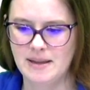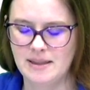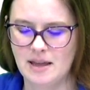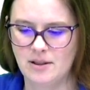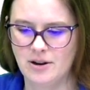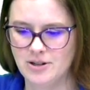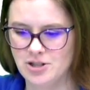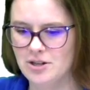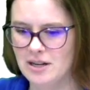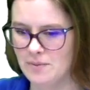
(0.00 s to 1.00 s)
make that
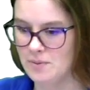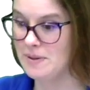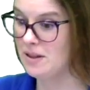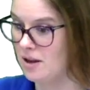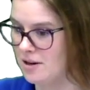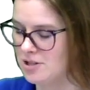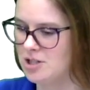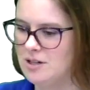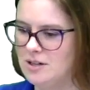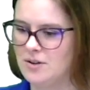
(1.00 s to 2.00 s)
larger, it would be larger,